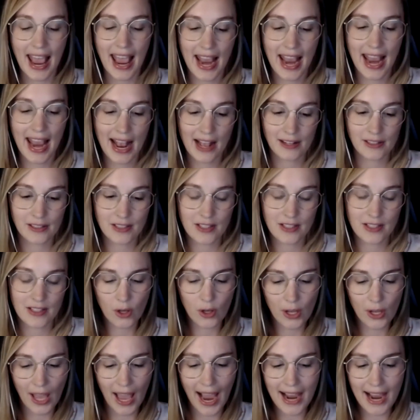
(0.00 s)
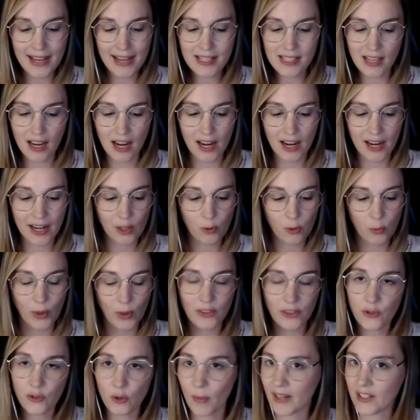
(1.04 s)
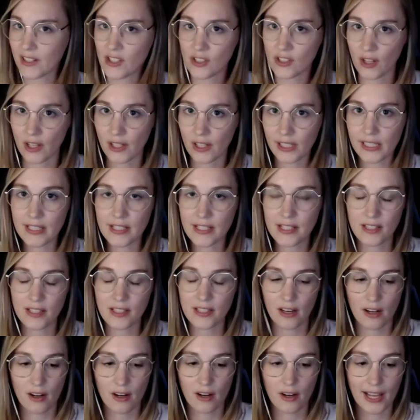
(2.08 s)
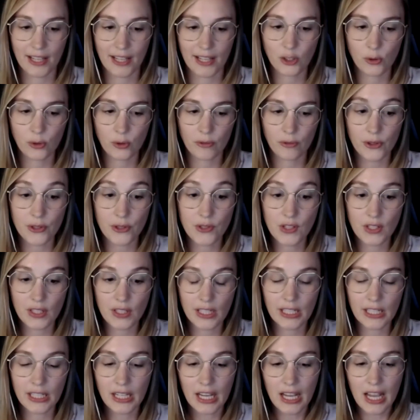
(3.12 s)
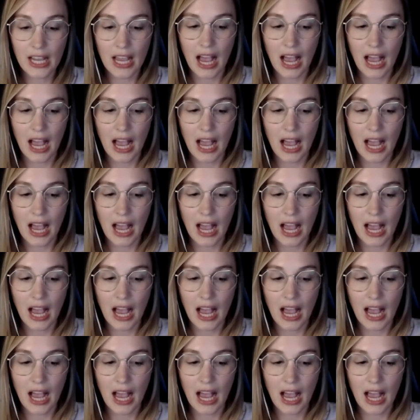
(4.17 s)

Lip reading: And as I went through my studies at university,